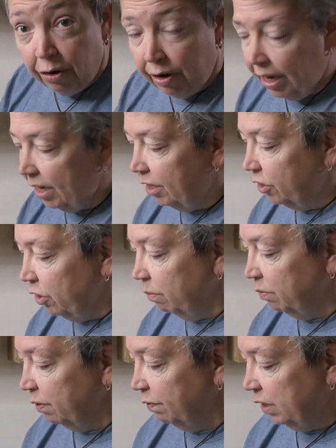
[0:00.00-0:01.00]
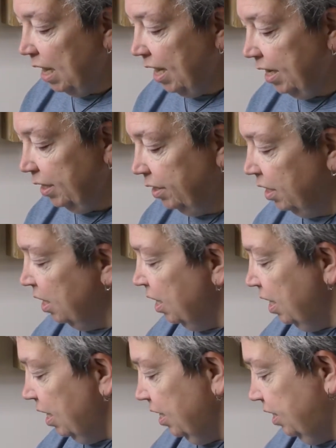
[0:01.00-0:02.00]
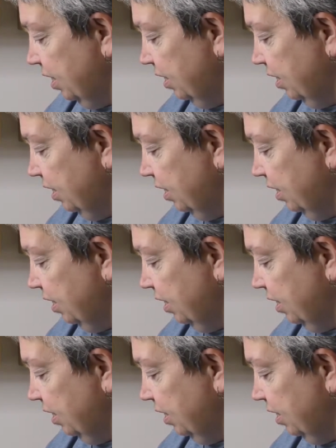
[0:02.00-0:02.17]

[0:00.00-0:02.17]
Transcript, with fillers: all right, in terms of size. It